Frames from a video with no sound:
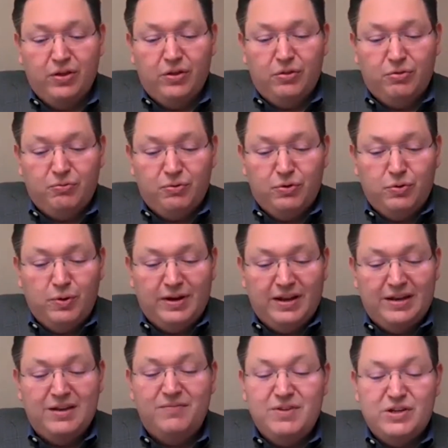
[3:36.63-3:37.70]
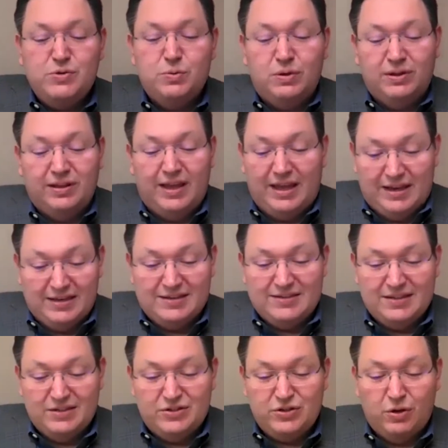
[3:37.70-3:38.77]
through an individual lens,
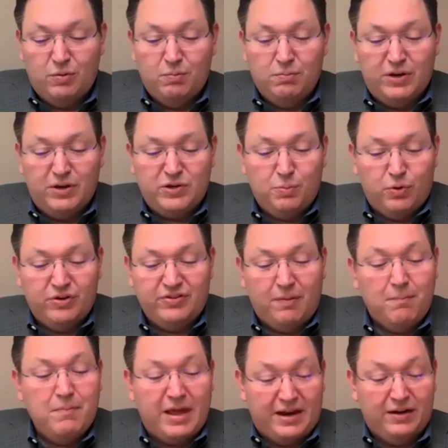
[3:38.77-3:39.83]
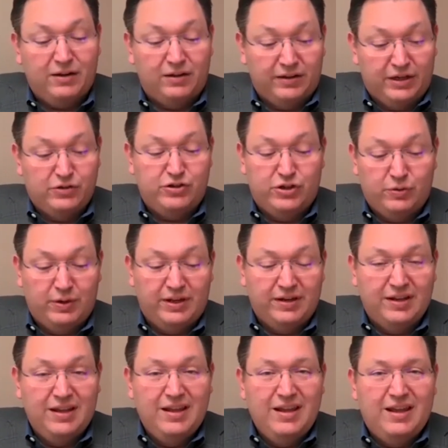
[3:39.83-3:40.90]
and so much more as a medical issue.
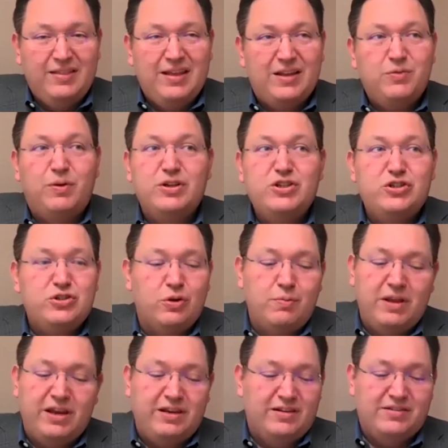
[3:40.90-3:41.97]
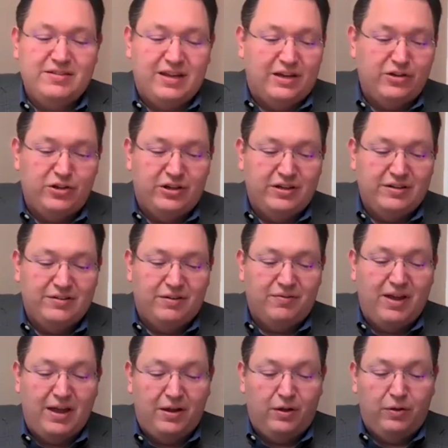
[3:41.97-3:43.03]
And that's why so many discussions of
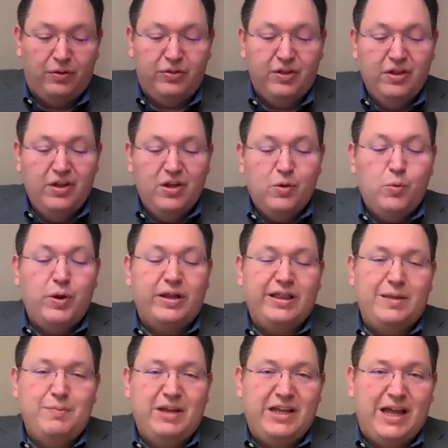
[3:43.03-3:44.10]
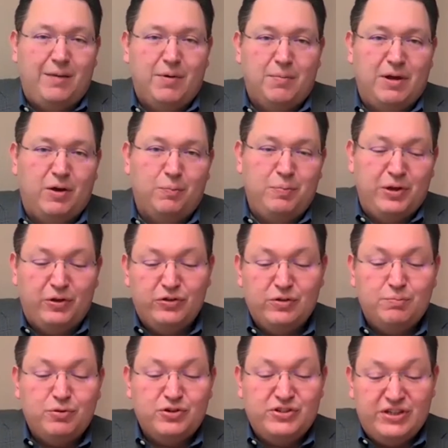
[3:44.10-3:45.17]
health quickly become about pills
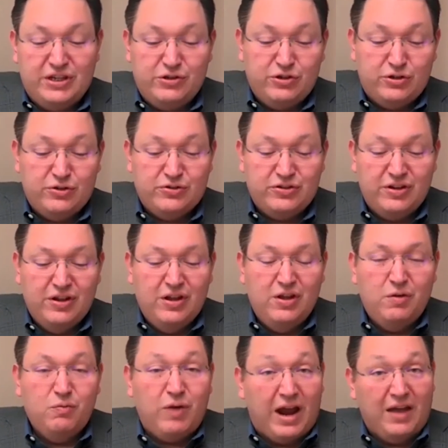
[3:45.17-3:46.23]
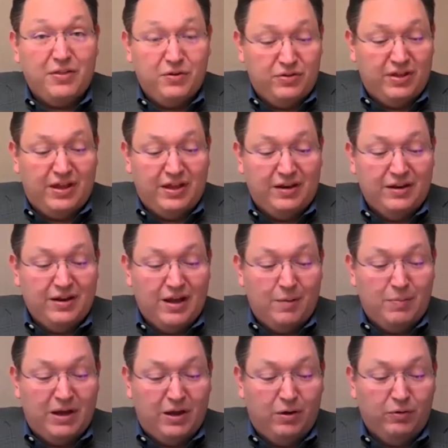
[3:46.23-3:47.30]
and procedures rather than
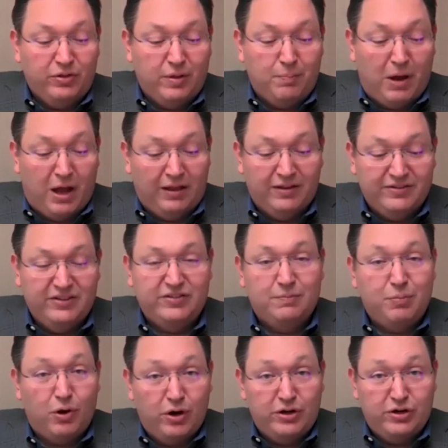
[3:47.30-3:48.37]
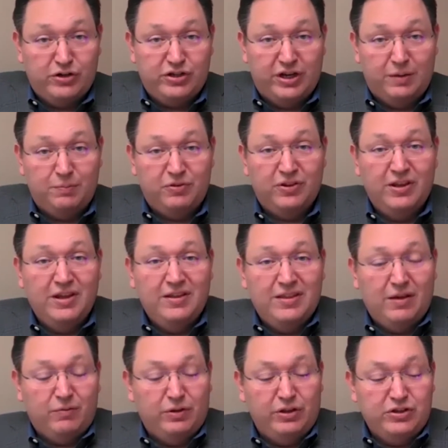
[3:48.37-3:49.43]
about the policies and partnerships
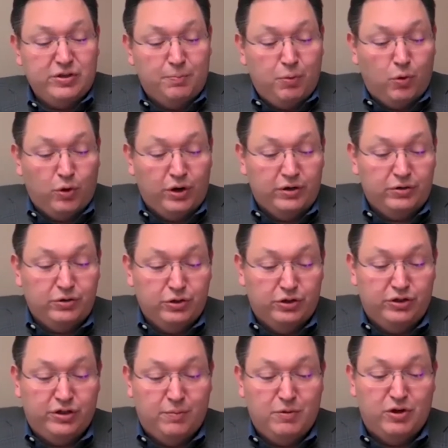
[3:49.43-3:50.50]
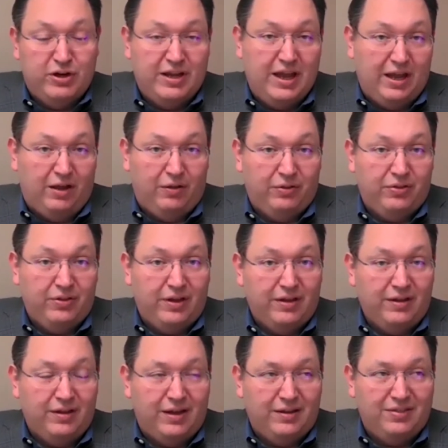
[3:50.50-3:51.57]
that really support good community health.
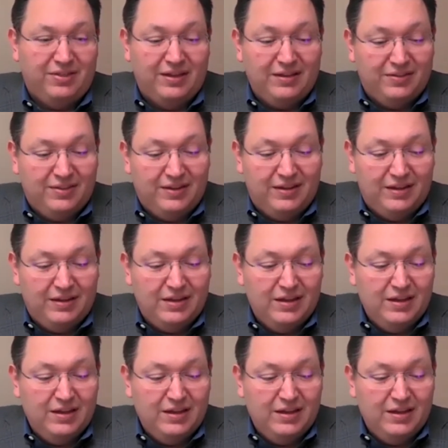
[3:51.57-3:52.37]
I think the